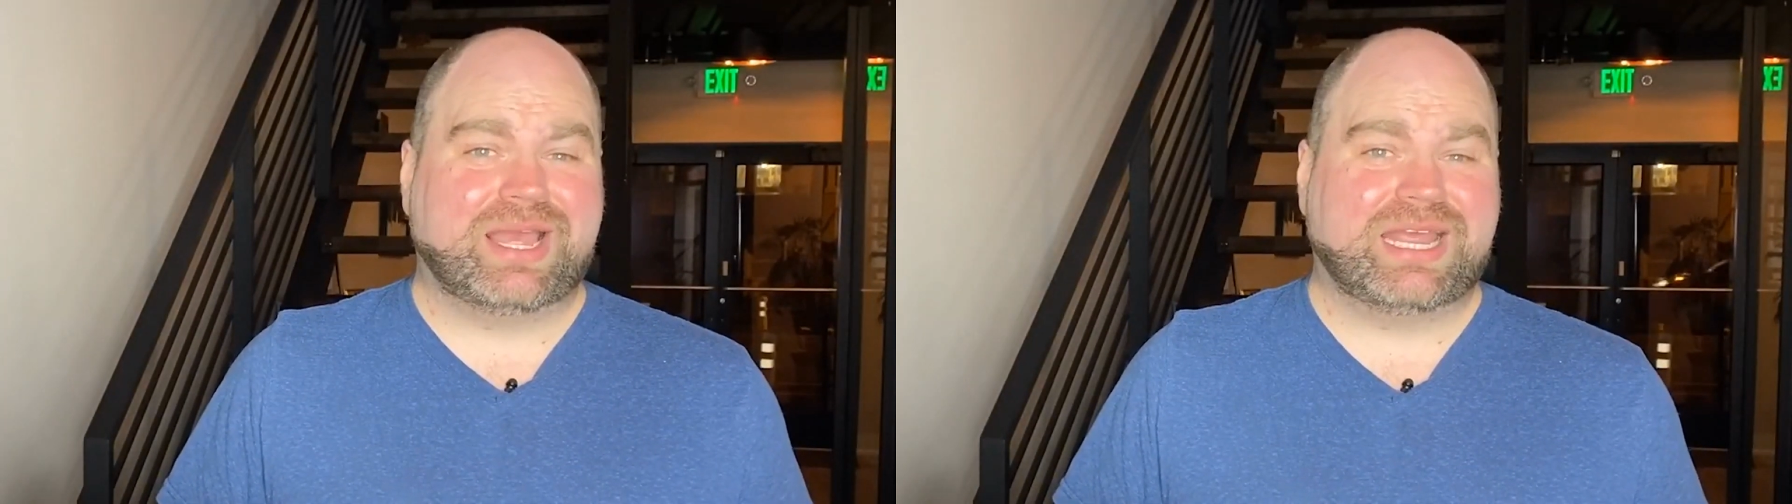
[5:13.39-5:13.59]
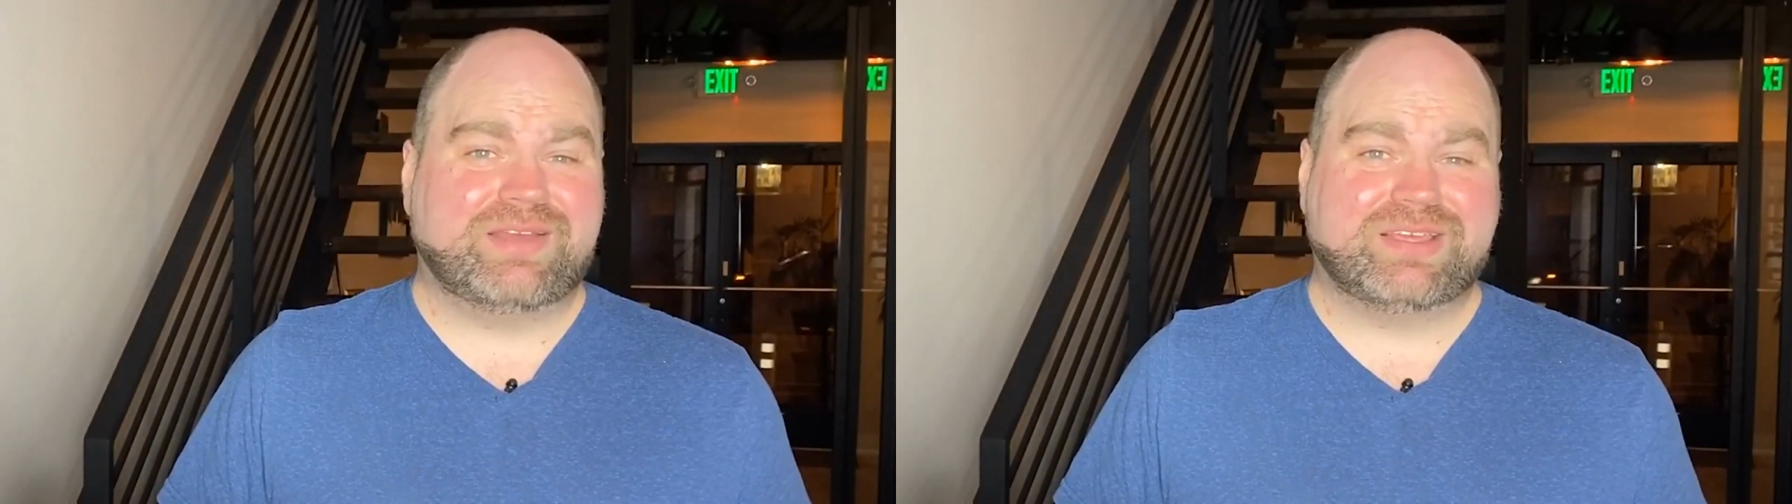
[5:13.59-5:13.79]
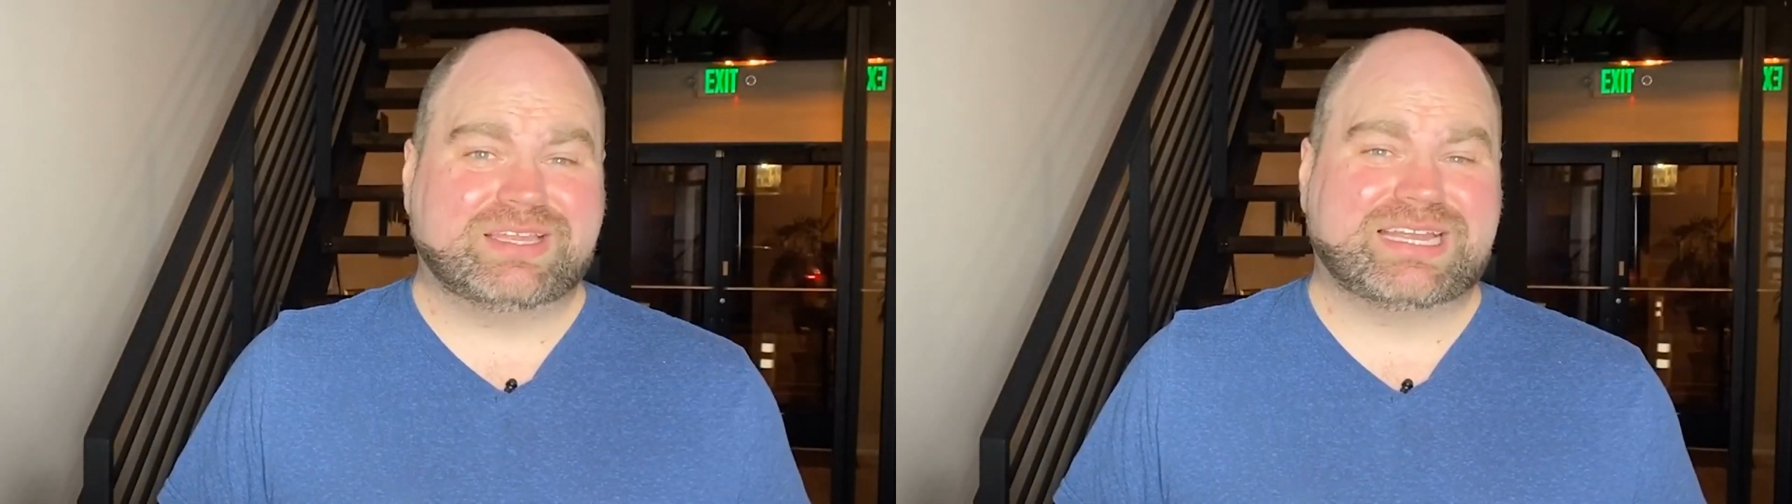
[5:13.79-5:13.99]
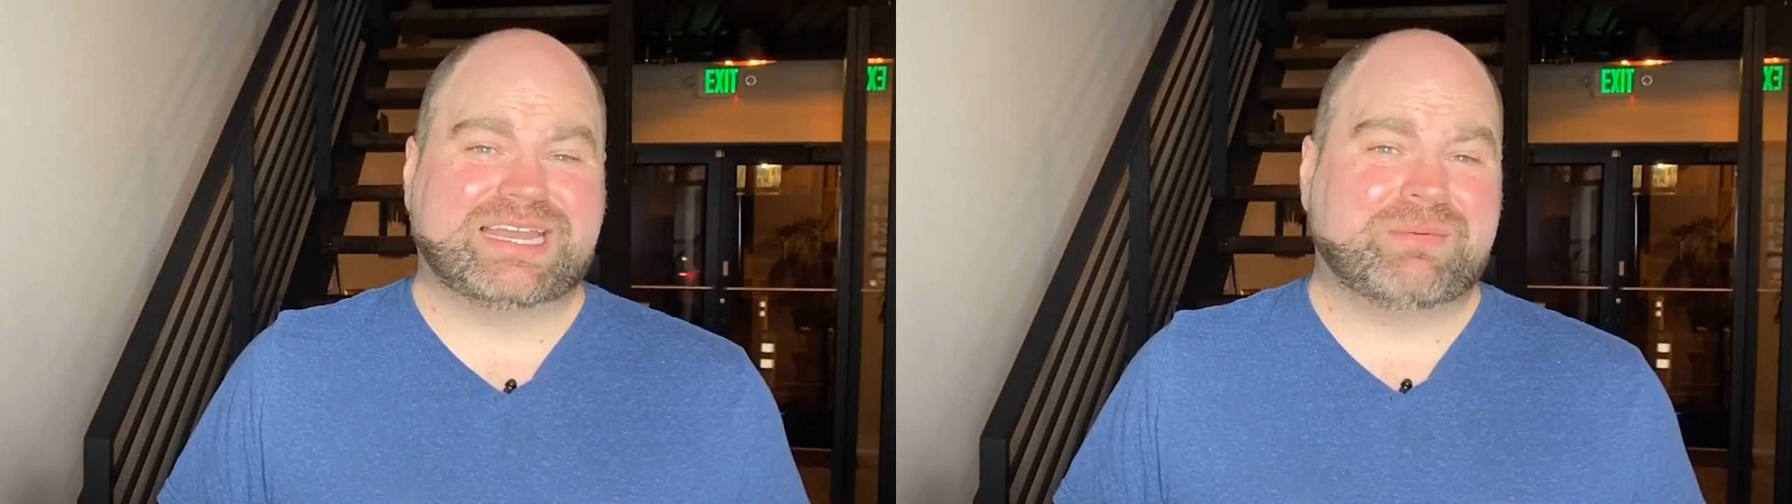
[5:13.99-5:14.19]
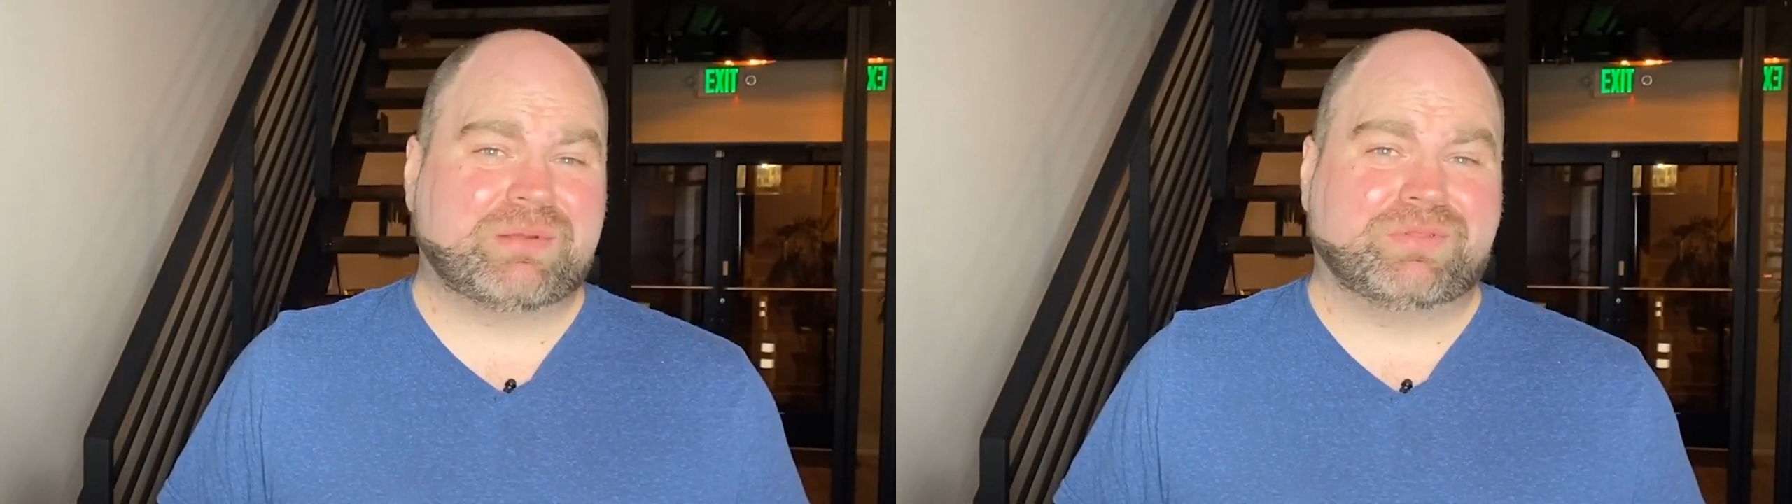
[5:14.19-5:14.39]
and having a
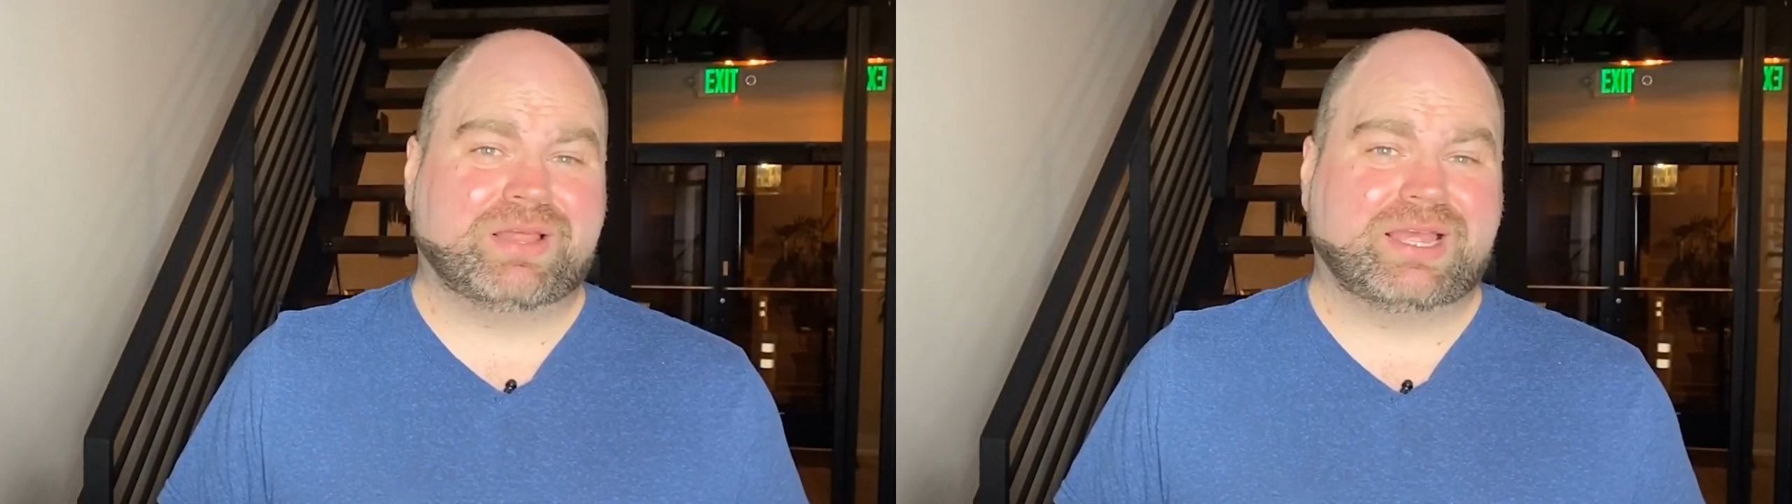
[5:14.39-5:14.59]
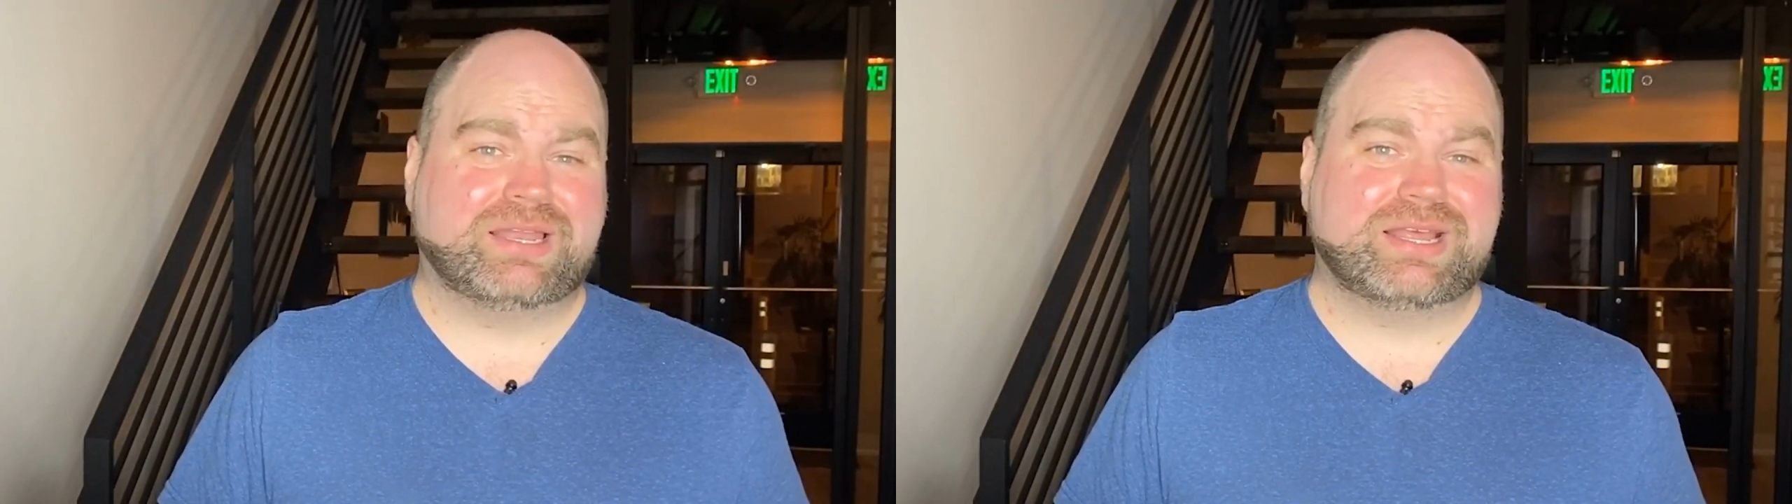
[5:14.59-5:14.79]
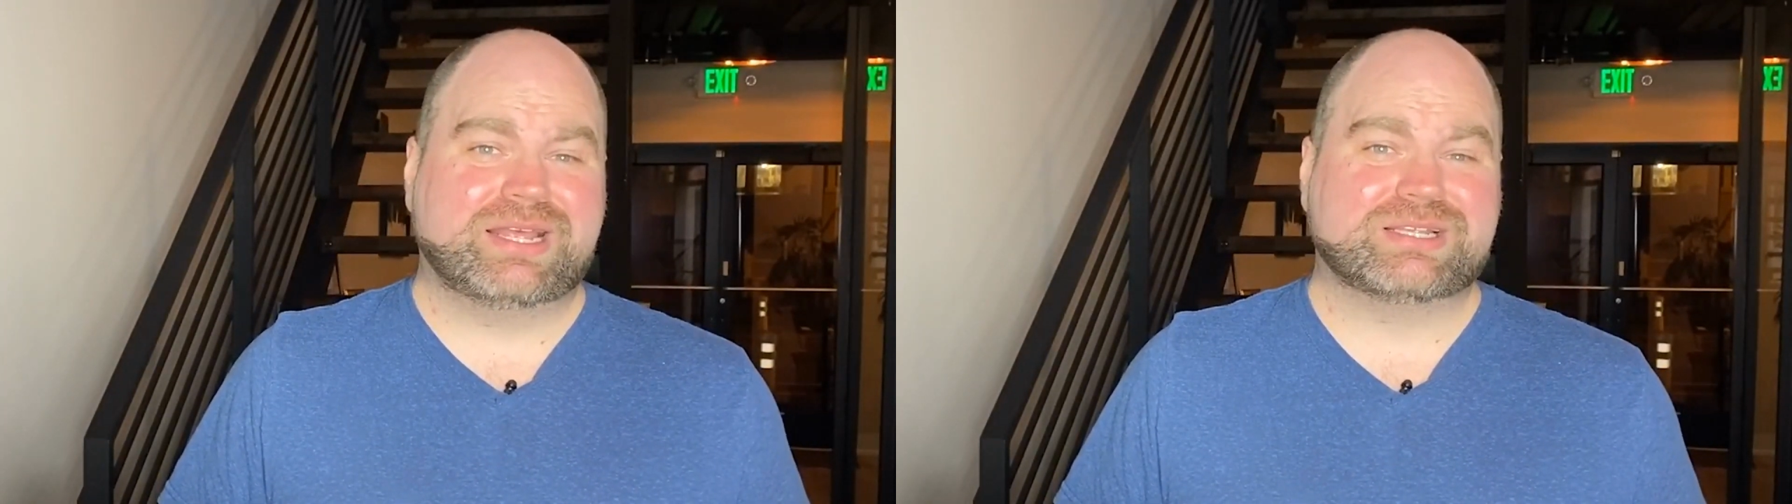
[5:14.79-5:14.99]
dynamic plan